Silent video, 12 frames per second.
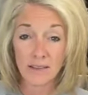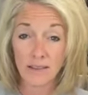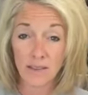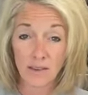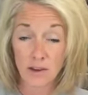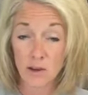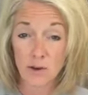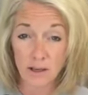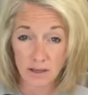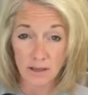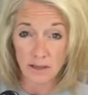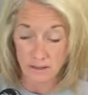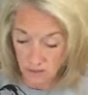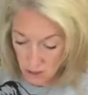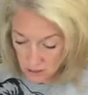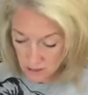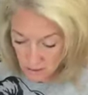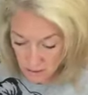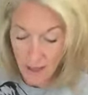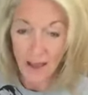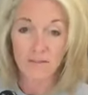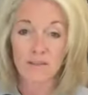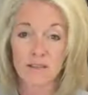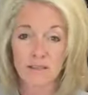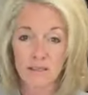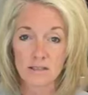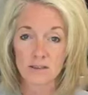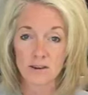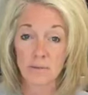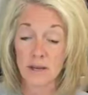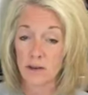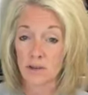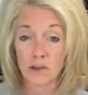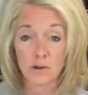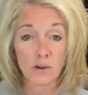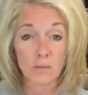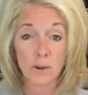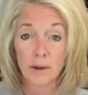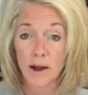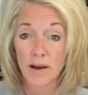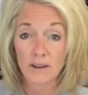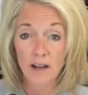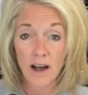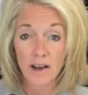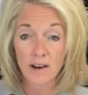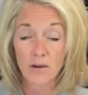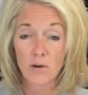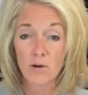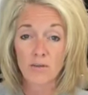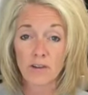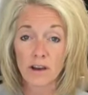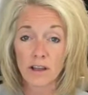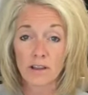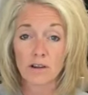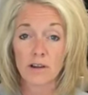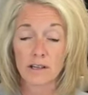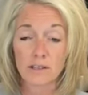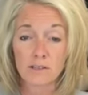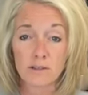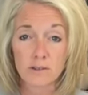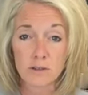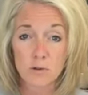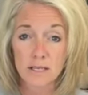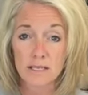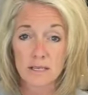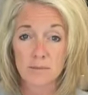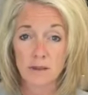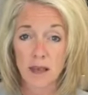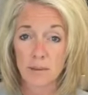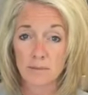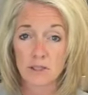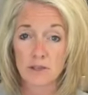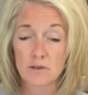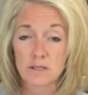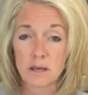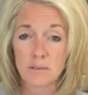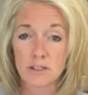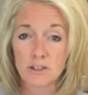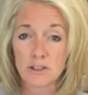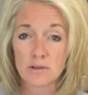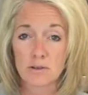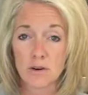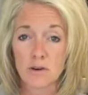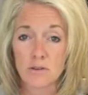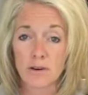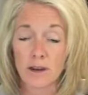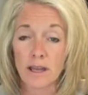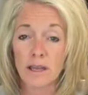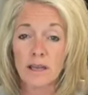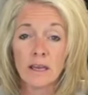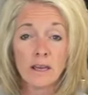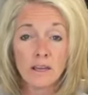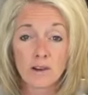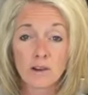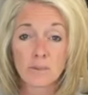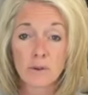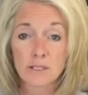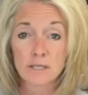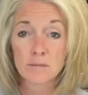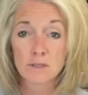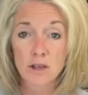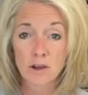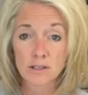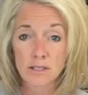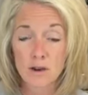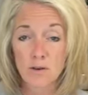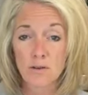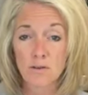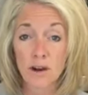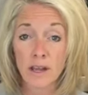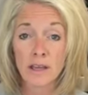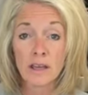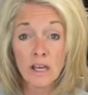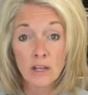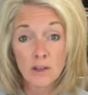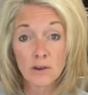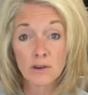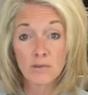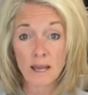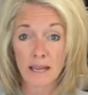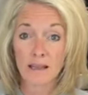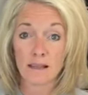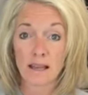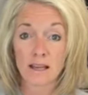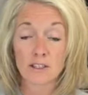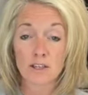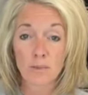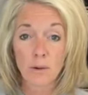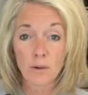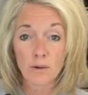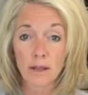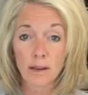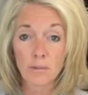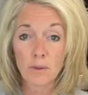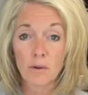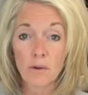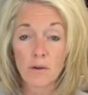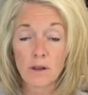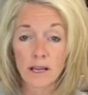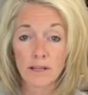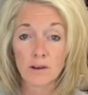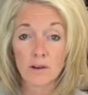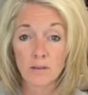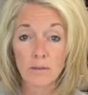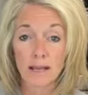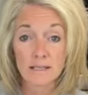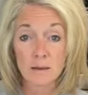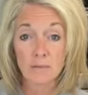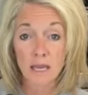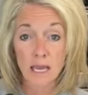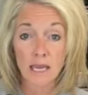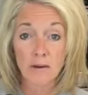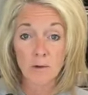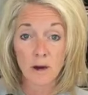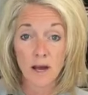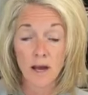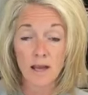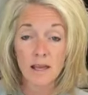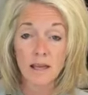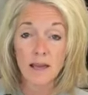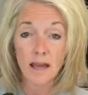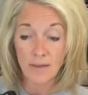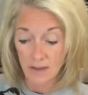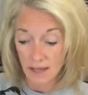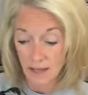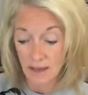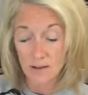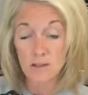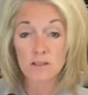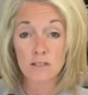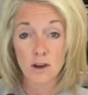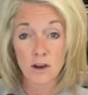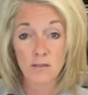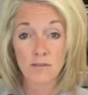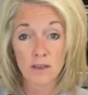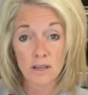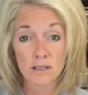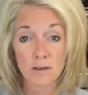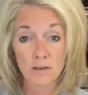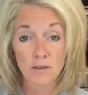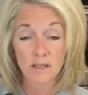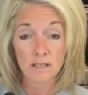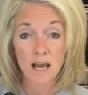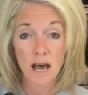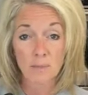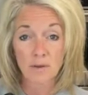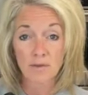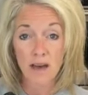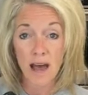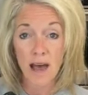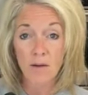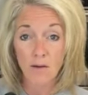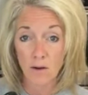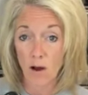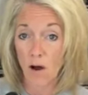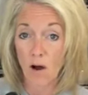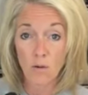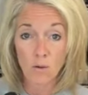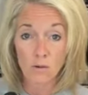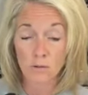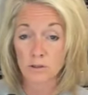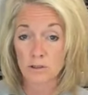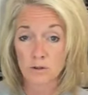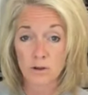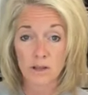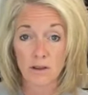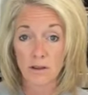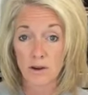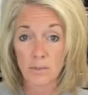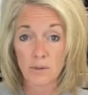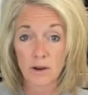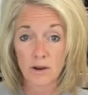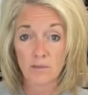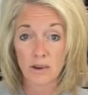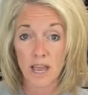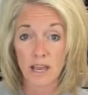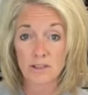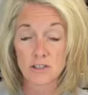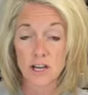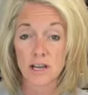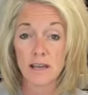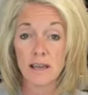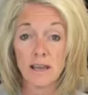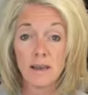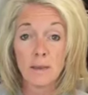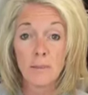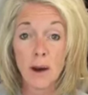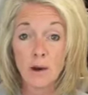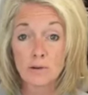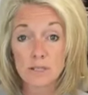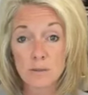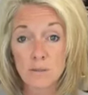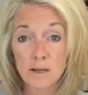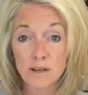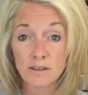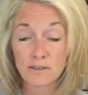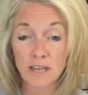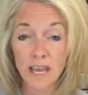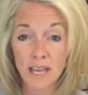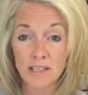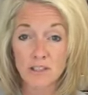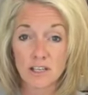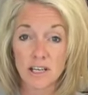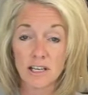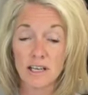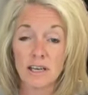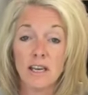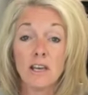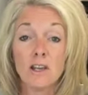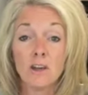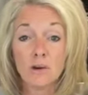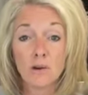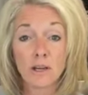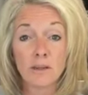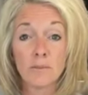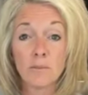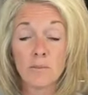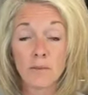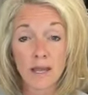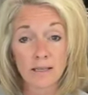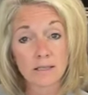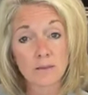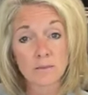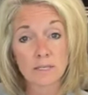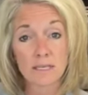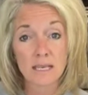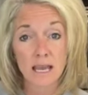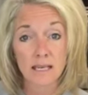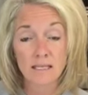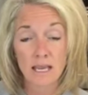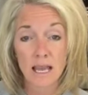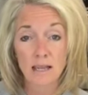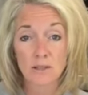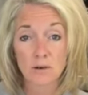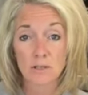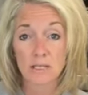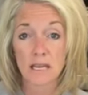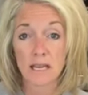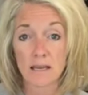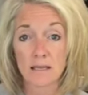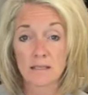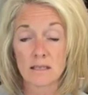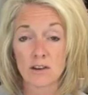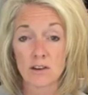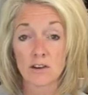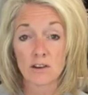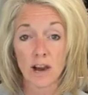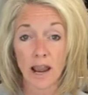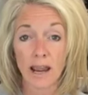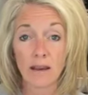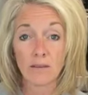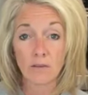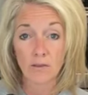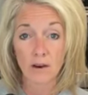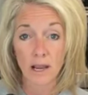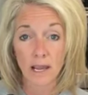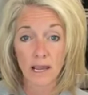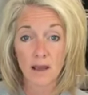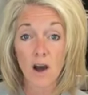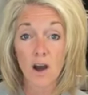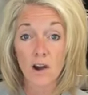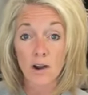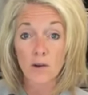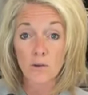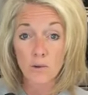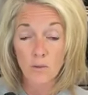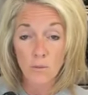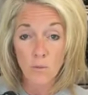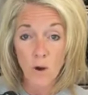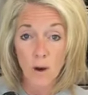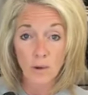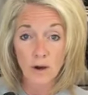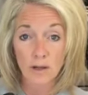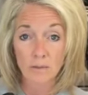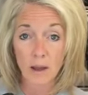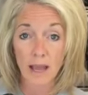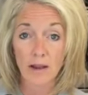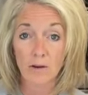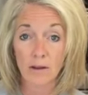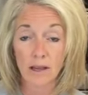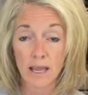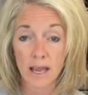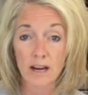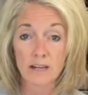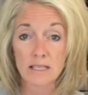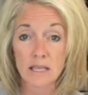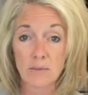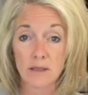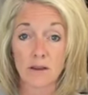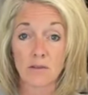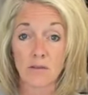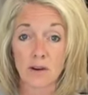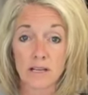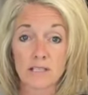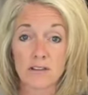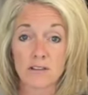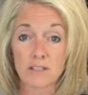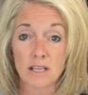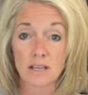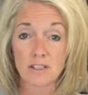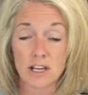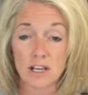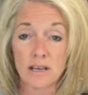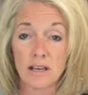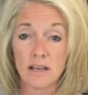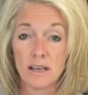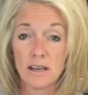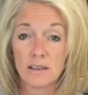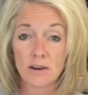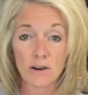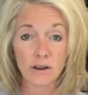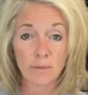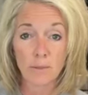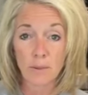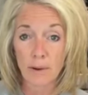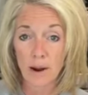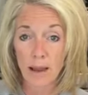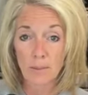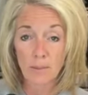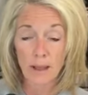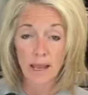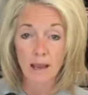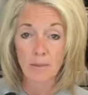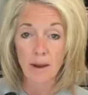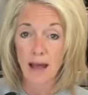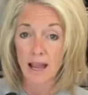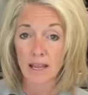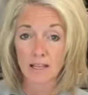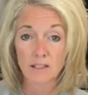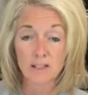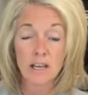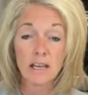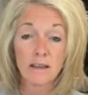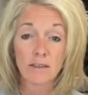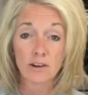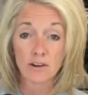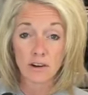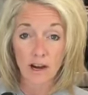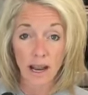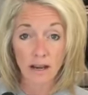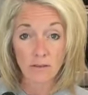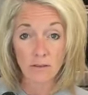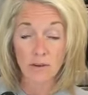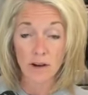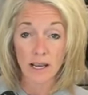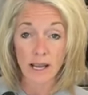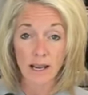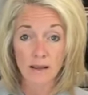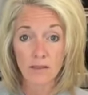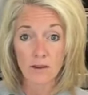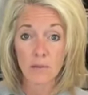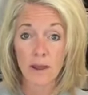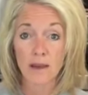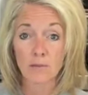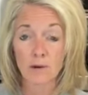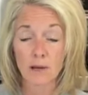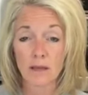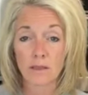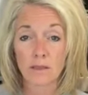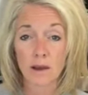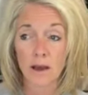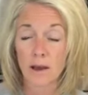And you can just have this as your meal. You could put avocado over it. You can squeeze some lime juice, lemon juice over it. You could put some salsa over it. You could make it like a Chipotle bowl, and you could make some quinoa and then serve this over the top of that, all while we're doing our purification. Post-purification, you could get some siete tortillas. They're grain-free. Our Walmart in Paola carries them in the freezer section. They're in a bright pink package. They're grain-free. They're made with